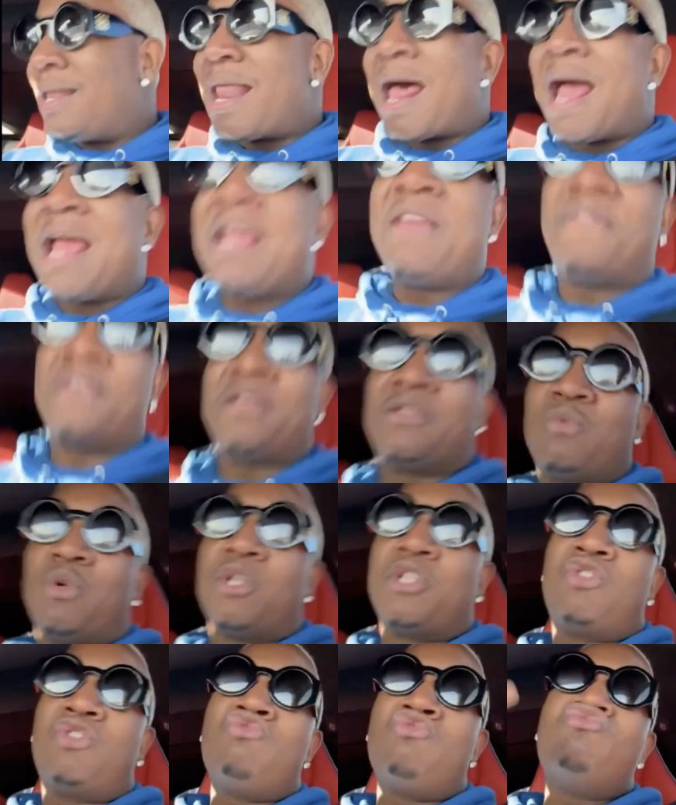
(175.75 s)
Life is
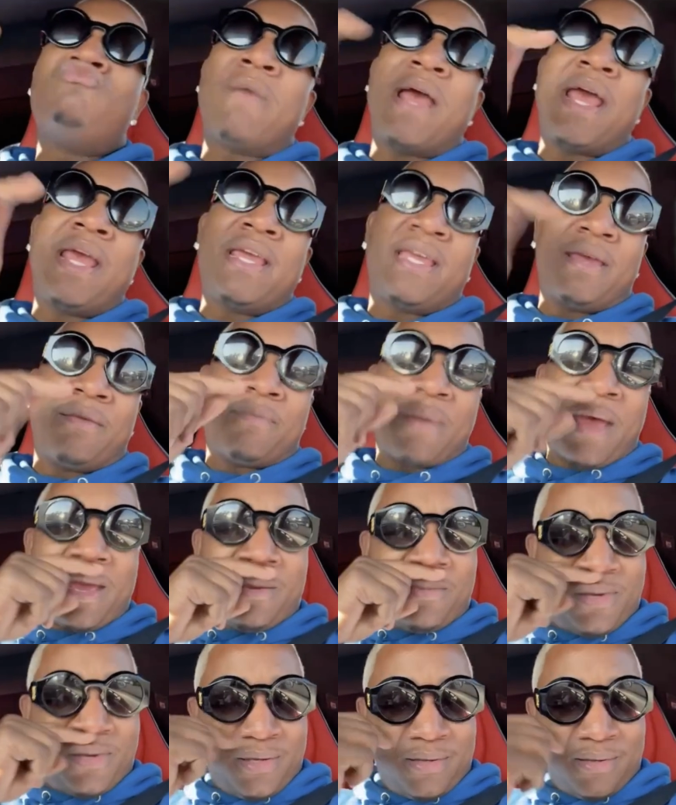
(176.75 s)
what you make it,
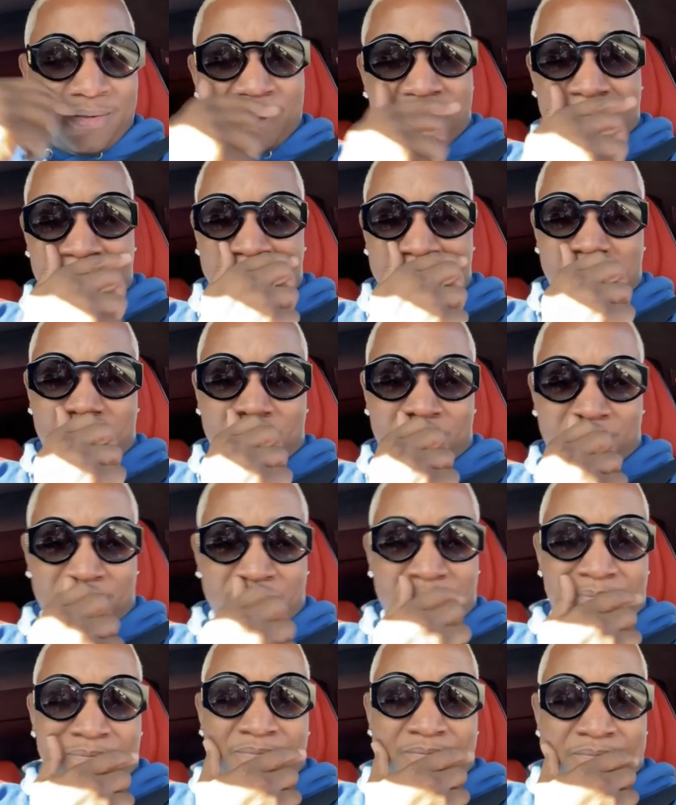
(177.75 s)
baby.
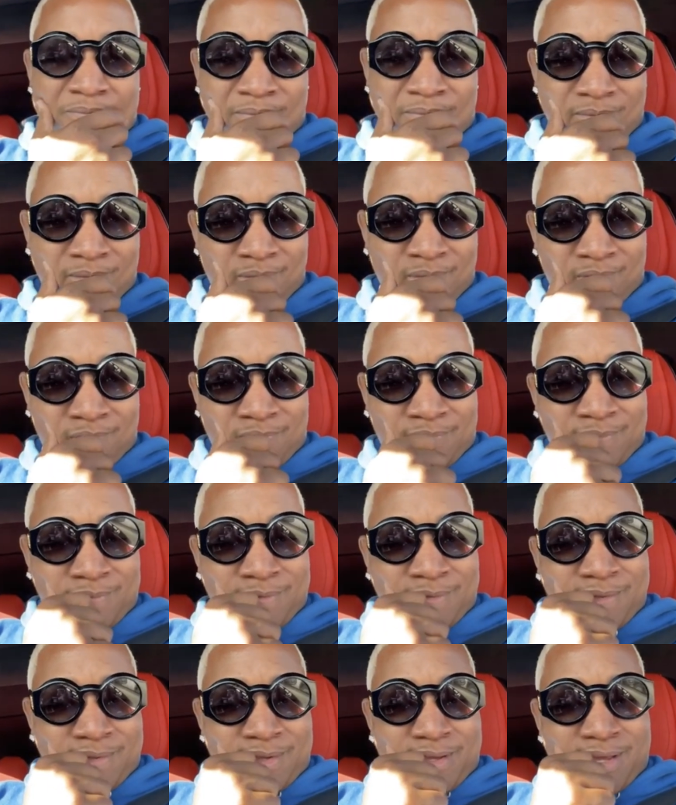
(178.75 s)
Mm.
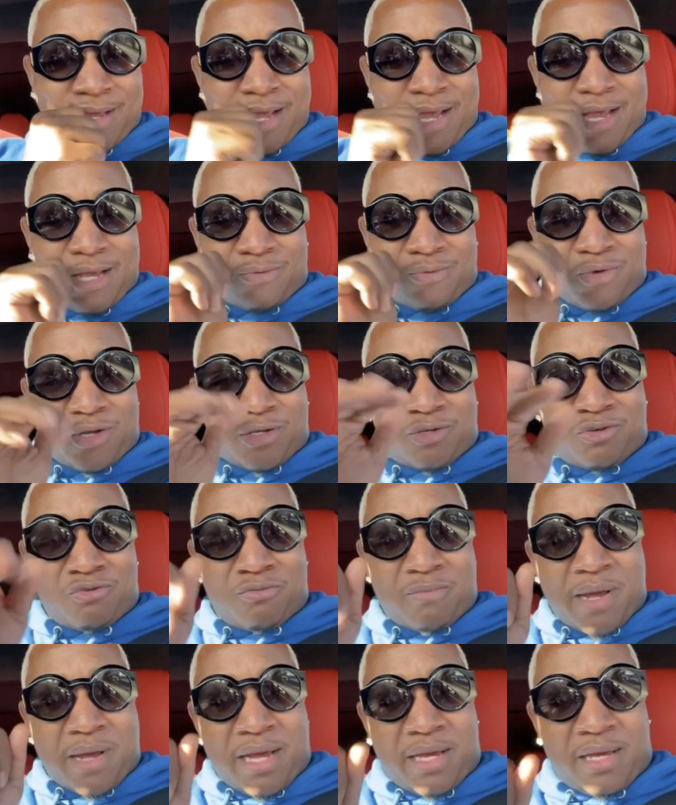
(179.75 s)
It's what
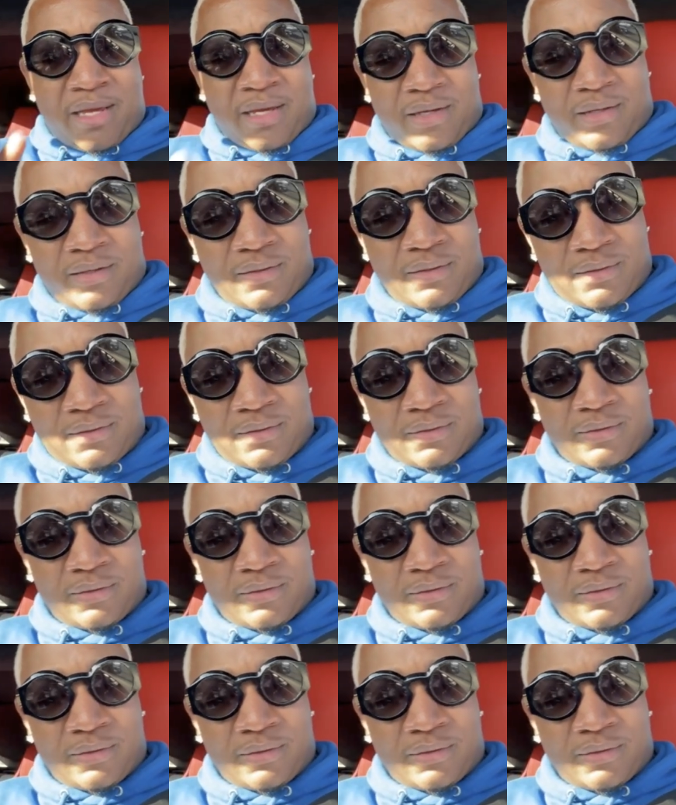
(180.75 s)
you make it.